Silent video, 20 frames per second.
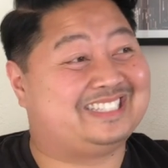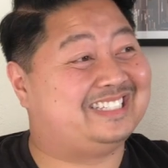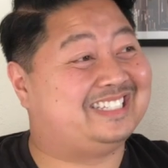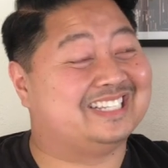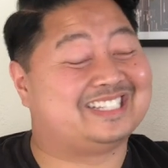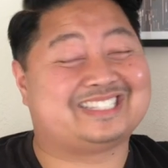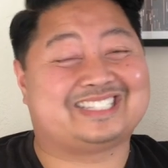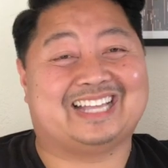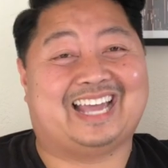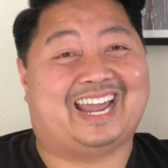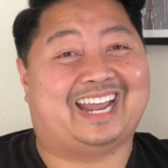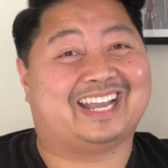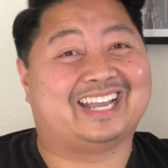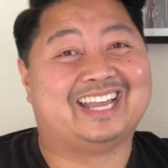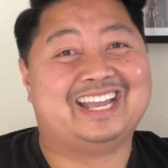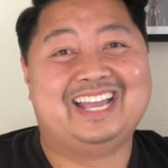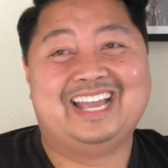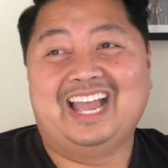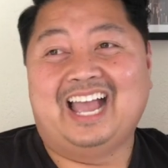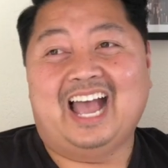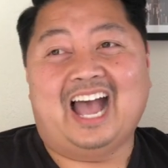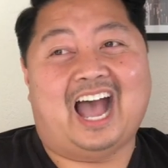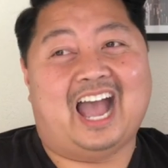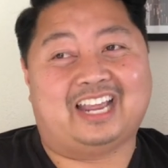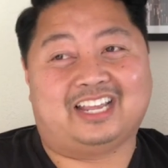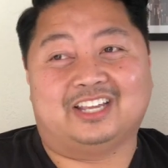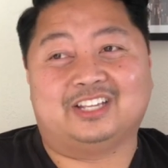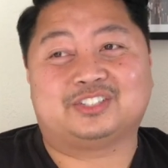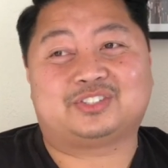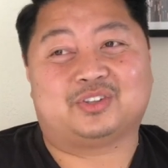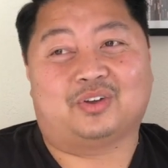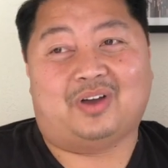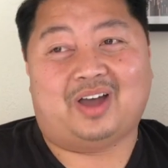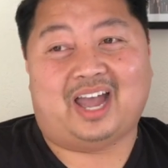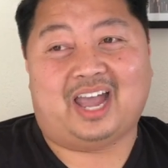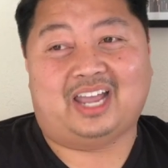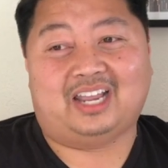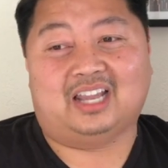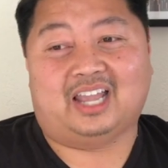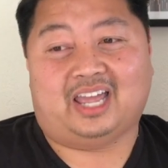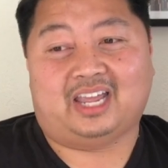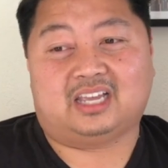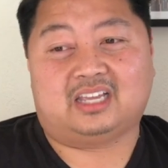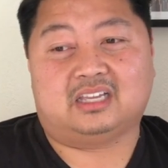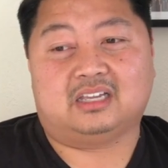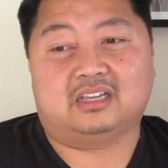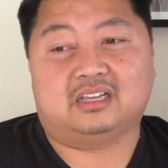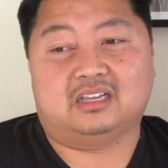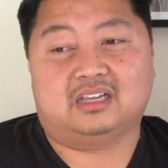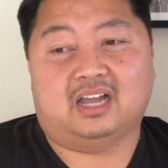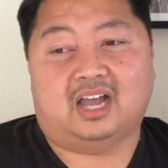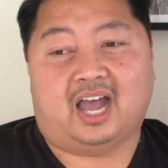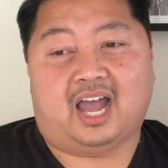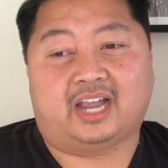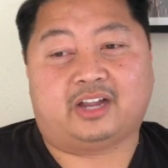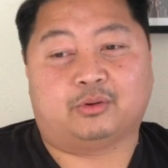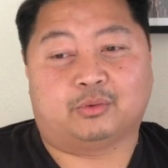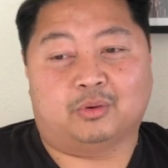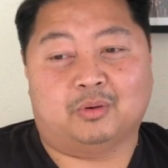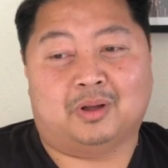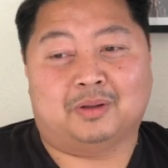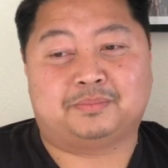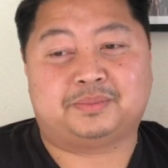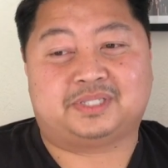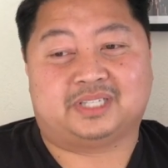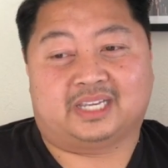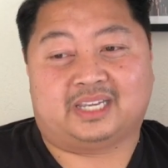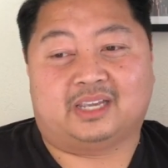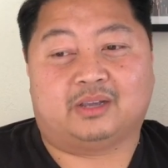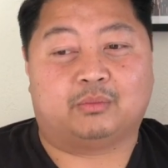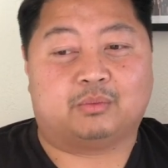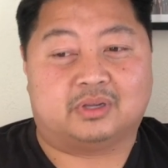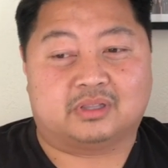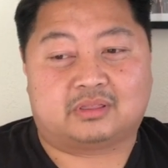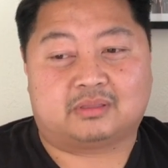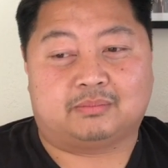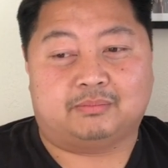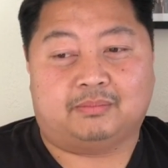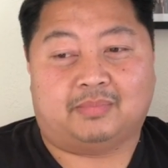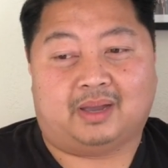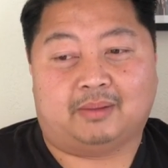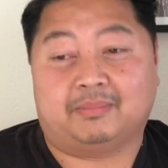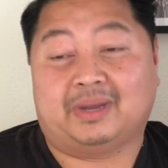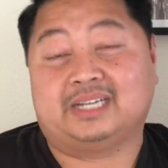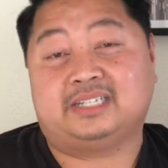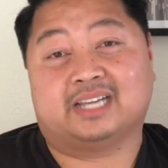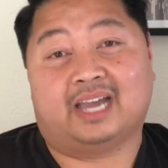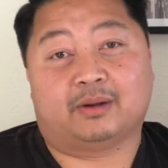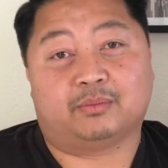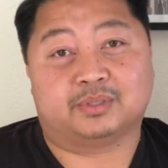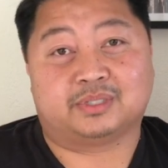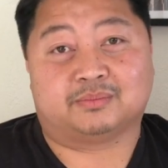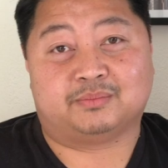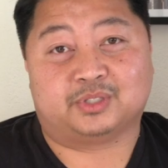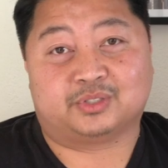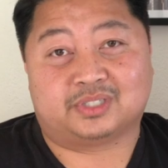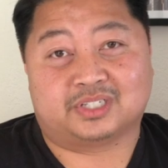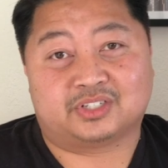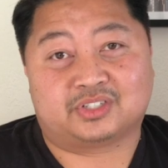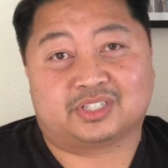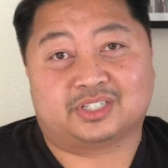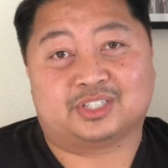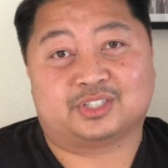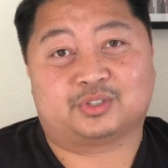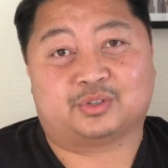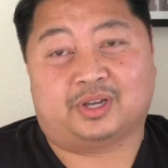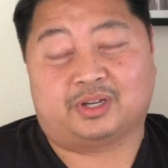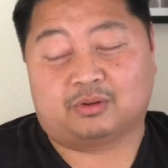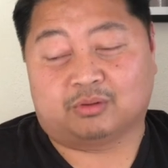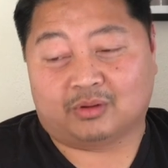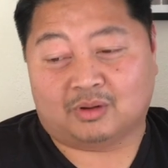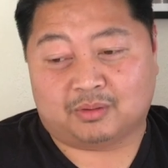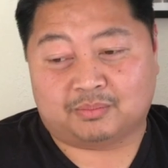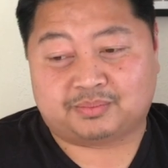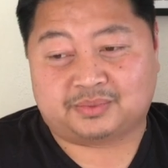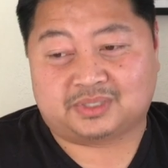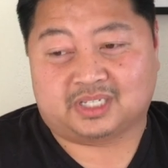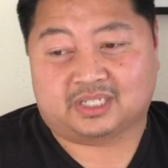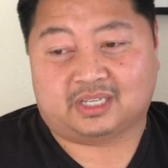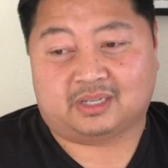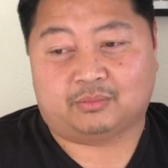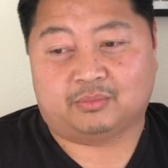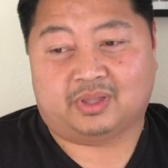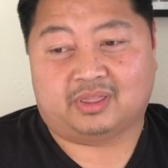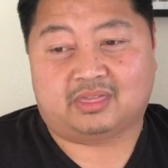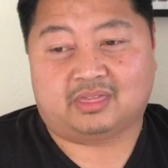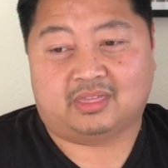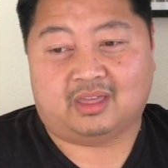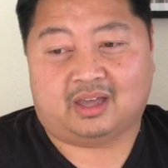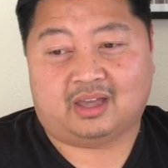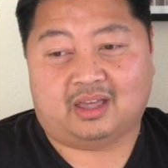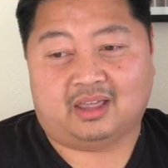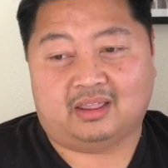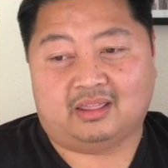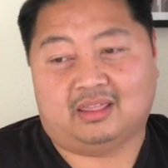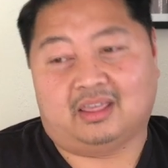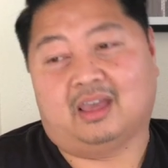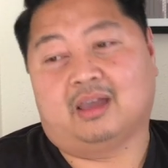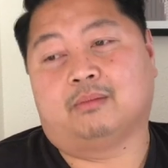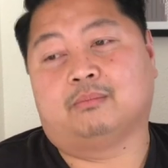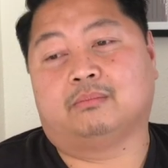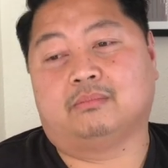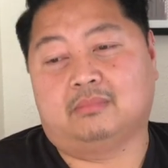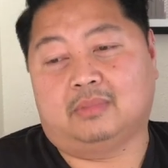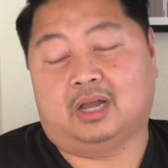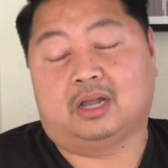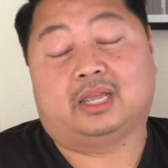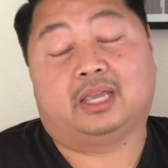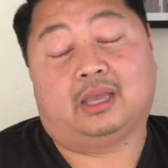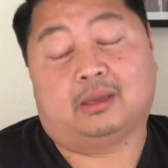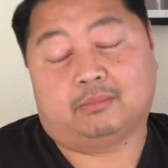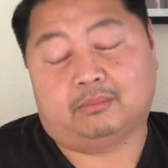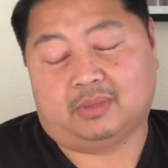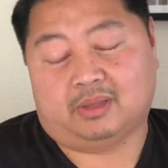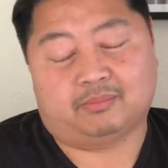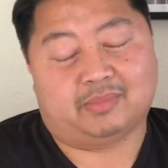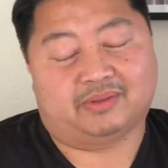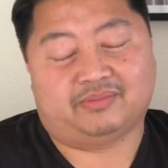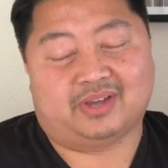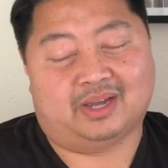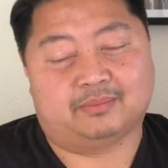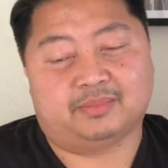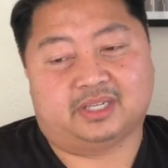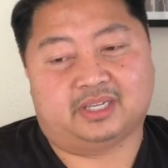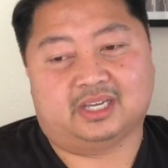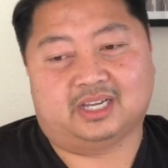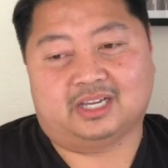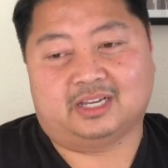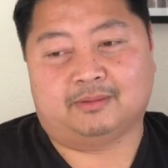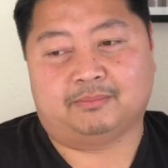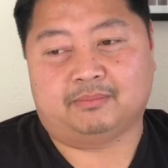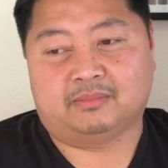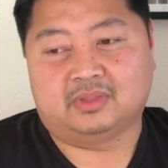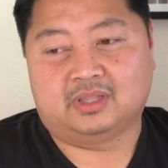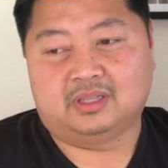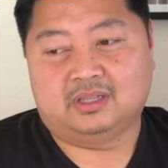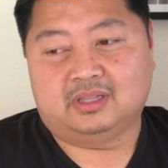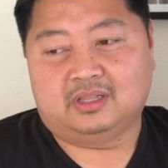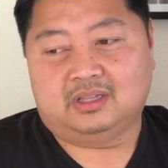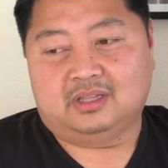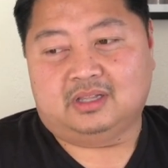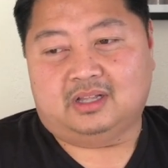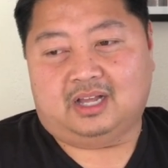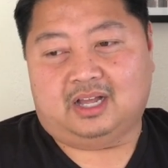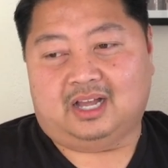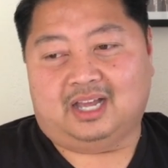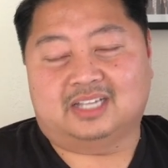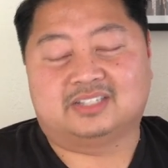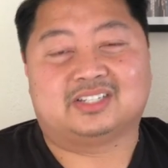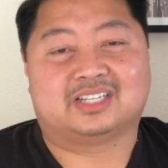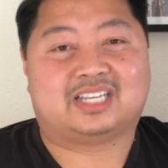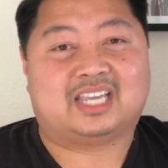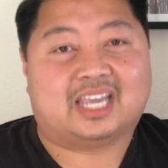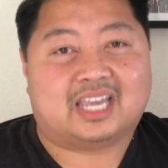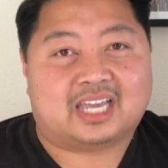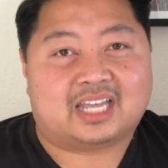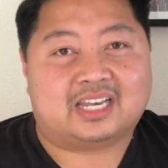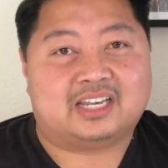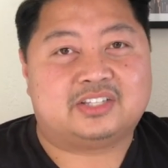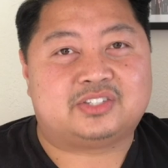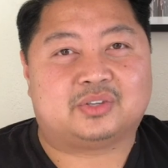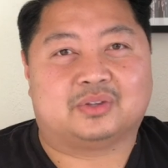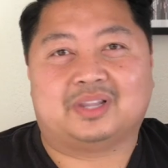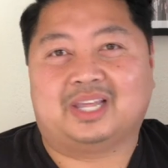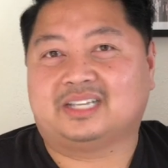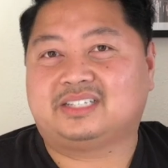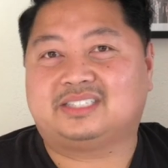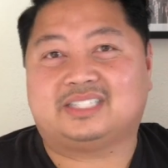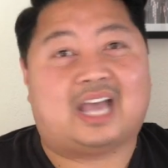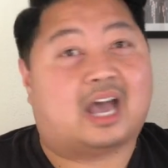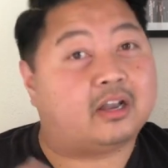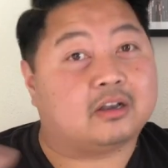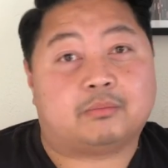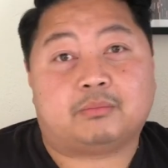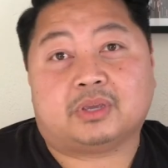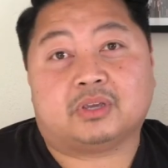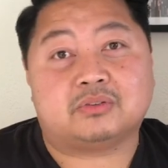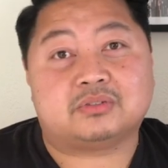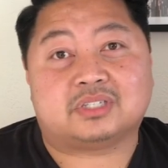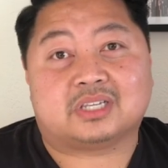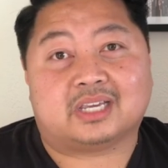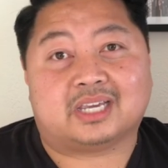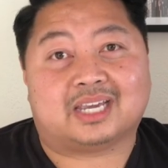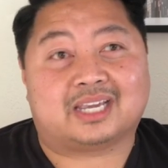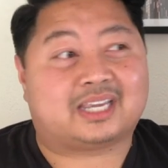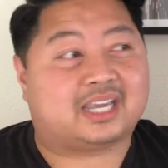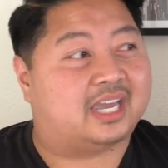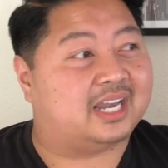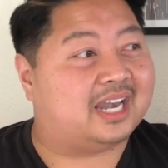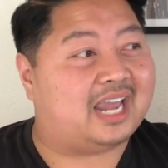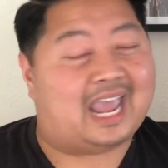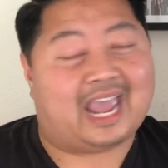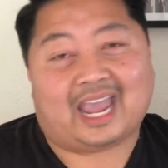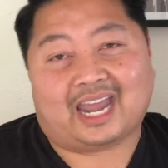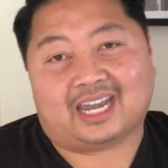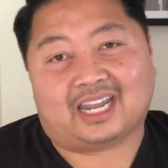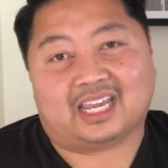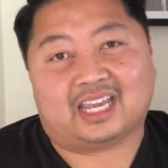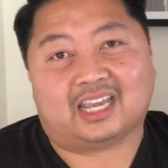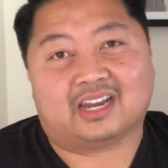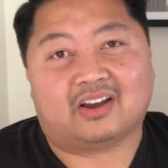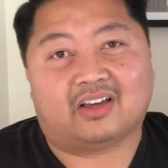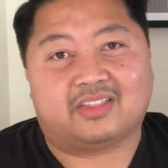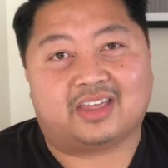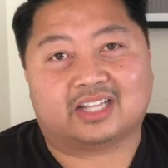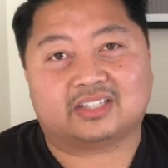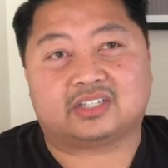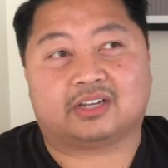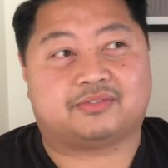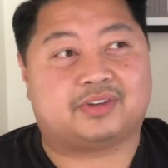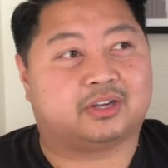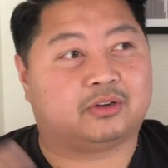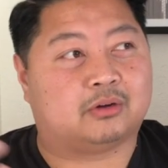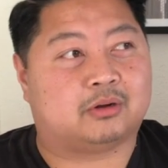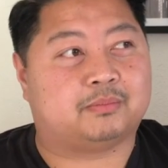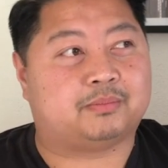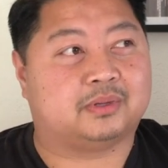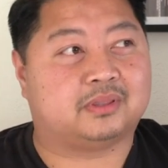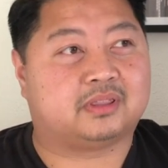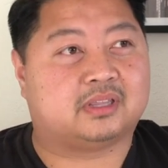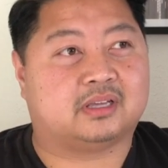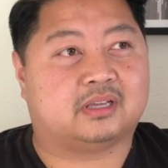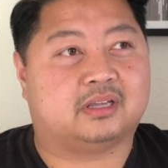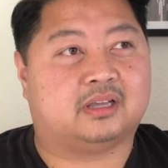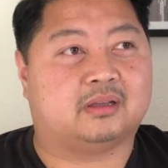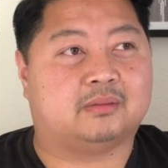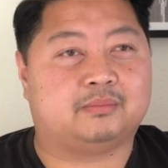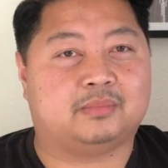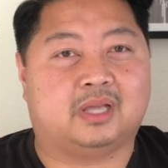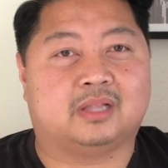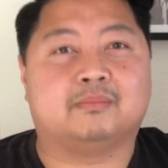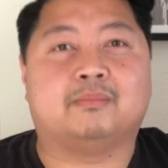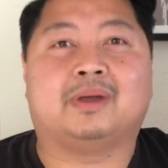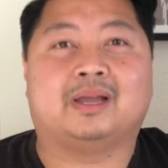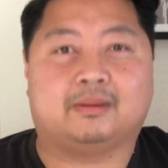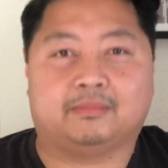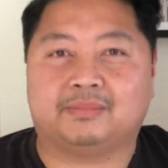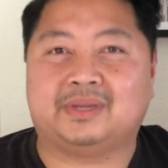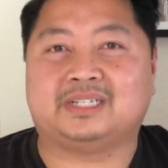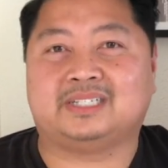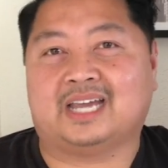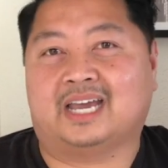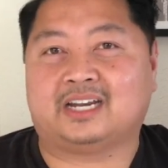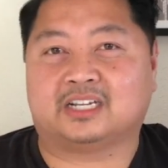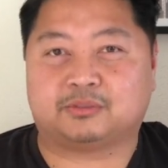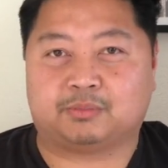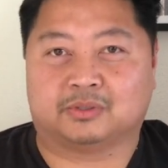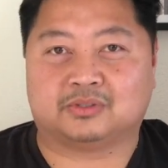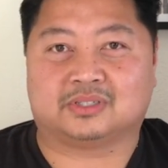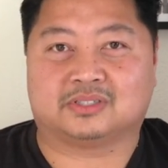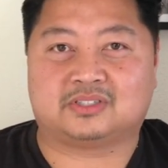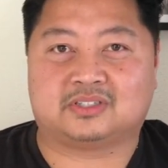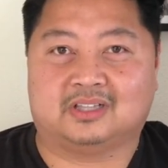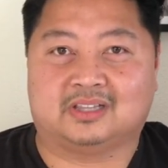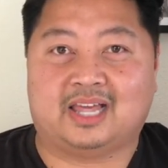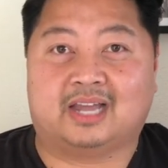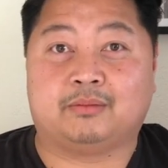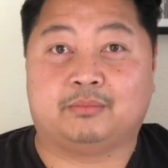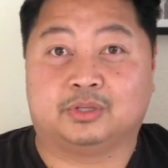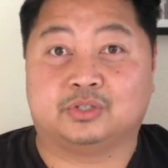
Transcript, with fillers: just like I so I like, I grew up singing with my, my dad was a musician, so I grew up singing with uh, them, uh, him, and my family. Um, uh, as a kid. So like Sound of Music and Annie and all that stuff. I grew up with uh, my my dad exposed us to a lot of